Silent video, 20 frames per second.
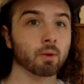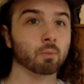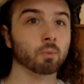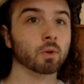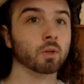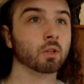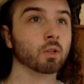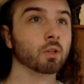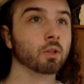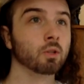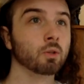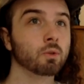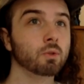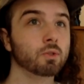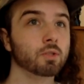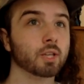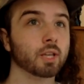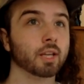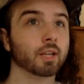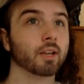We're
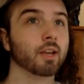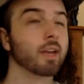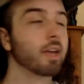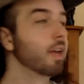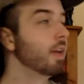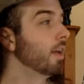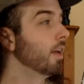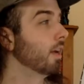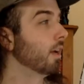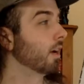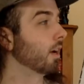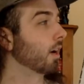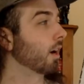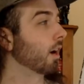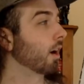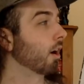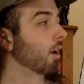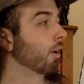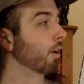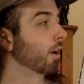losing
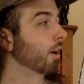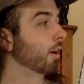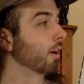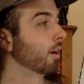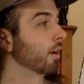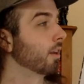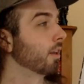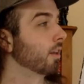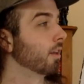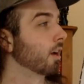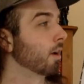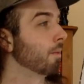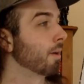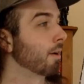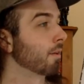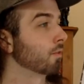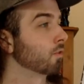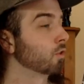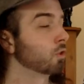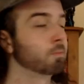our amount
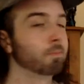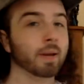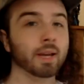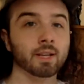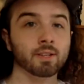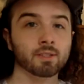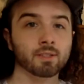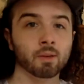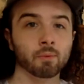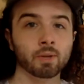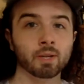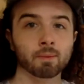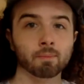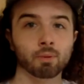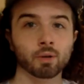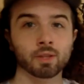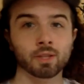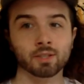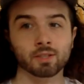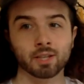of space that we can
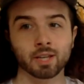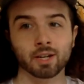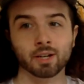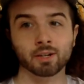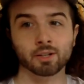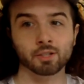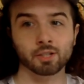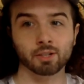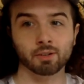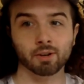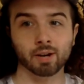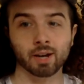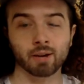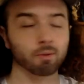put this energy, right?